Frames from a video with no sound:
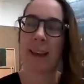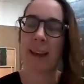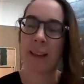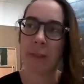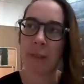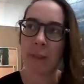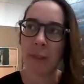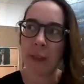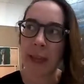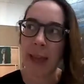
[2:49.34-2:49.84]

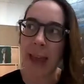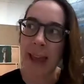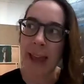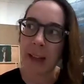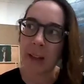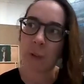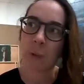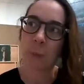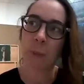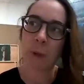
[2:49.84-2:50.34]
and the
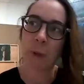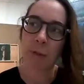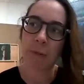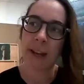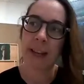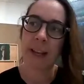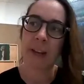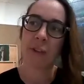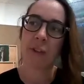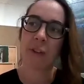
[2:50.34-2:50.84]

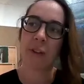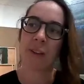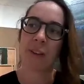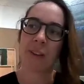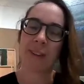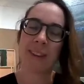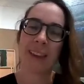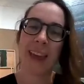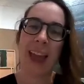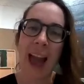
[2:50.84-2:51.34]
explorations,
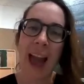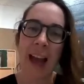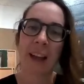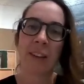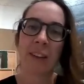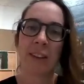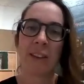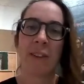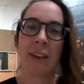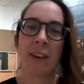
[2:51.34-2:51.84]
the
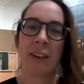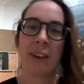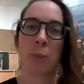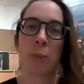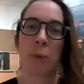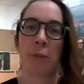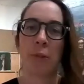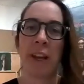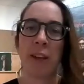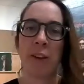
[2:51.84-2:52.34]
active
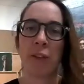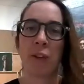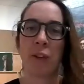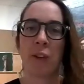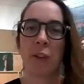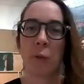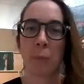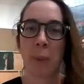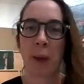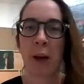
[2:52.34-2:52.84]

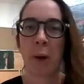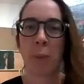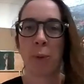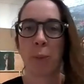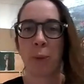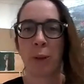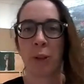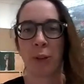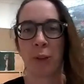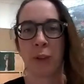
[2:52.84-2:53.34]
explorations,
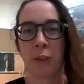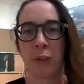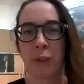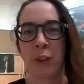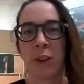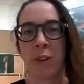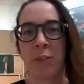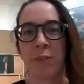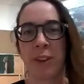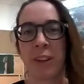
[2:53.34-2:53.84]
palpable on the
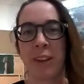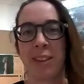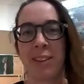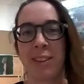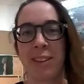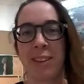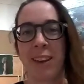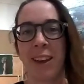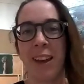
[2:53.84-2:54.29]
surface.